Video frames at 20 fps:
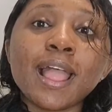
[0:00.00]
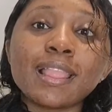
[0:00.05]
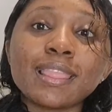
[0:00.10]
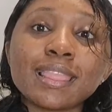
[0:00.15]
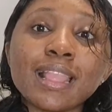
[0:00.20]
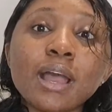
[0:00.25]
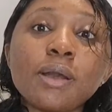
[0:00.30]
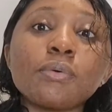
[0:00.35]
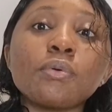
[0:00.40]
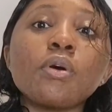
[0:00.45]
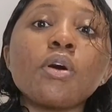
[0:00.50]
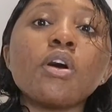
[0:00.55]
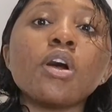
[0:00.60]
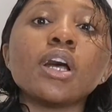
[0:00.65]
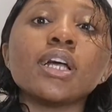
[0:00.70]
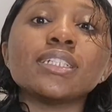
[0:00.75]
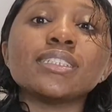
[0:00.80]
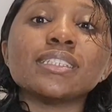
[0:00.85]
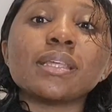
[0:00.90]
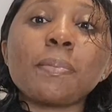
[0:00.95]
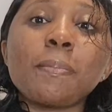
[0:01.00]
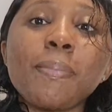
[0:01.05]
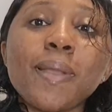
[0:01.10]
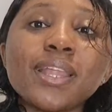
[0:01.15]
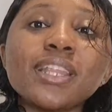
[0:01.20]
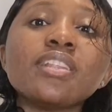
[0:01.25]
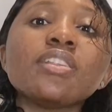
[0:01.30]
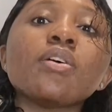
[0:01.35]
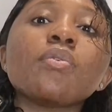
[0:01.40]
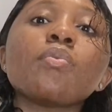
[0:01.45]
Now,
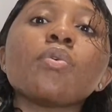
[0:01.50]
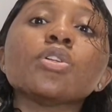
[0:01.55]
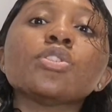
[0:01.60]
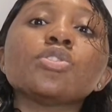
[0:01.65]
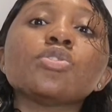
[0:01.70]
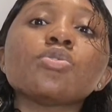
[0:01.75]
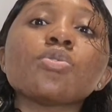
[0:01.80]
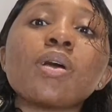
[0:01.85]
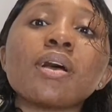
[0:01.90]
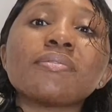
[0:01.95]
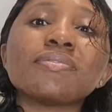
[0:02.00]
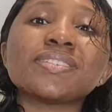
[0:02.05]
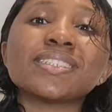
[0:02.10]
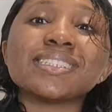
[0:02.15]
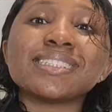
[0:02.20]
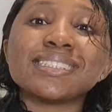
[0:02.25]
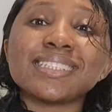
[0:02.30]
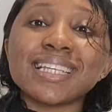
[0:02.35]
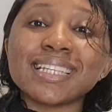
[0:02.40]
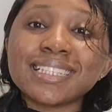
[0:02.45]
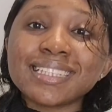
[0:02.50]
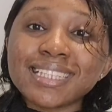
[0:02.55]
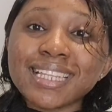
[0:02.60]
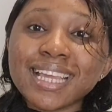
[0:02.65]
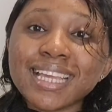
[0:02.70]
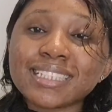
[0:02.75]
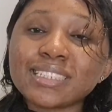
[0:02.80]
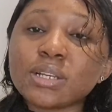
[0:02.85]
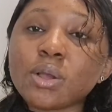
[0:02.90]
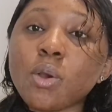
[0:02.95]
depending on what you have
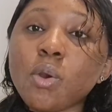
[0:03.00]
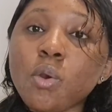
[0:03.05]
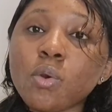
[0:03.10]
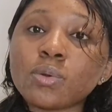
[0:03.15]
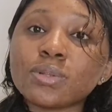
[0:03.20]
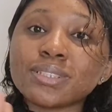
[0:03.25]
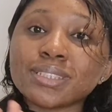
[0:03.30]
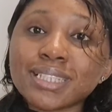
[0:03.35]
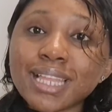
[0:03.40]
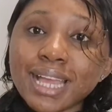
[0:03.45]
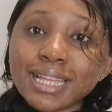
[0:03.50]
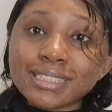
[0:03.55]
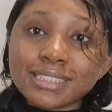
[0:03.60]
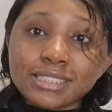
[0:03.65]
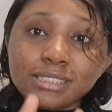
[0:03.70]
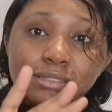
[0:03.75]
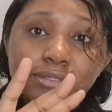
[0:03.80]
stated on that